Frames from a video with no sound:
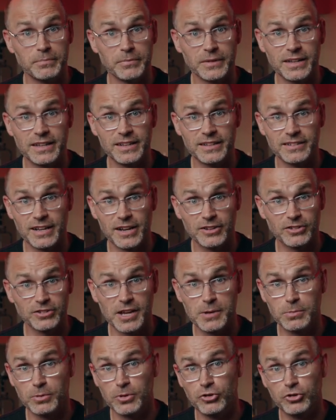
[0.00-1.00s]
He's actually
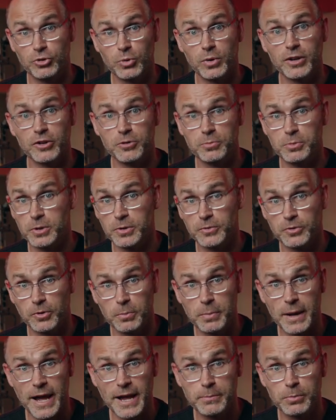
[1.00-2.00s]
able to enjoy his beautiful
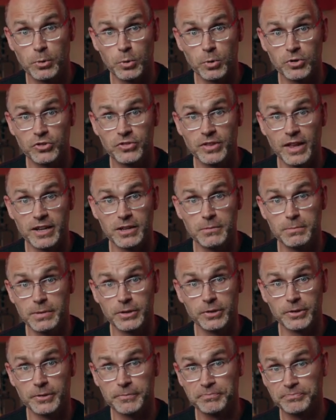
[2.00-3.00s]
back porch that he
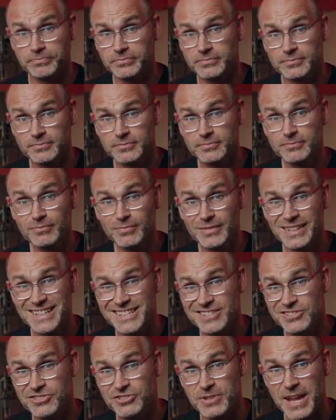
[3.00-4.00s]
built.
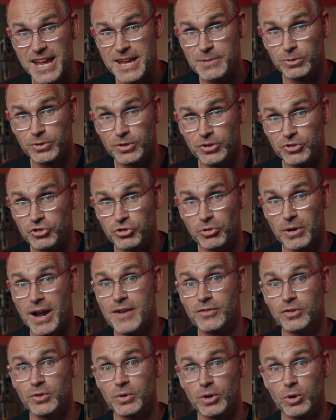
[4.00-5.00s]
He's able to
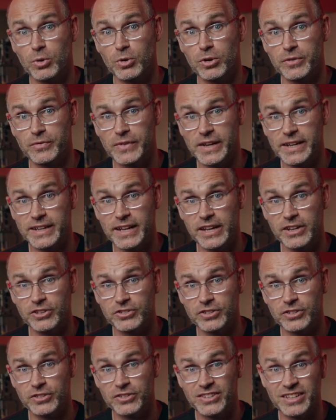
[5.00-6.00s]
travel and go on
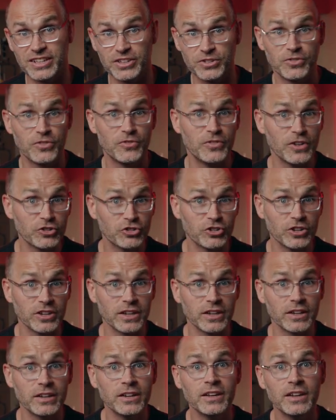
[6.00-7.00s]
vacations. He's
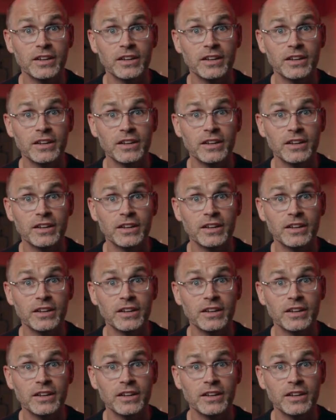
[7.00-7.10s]
fishing.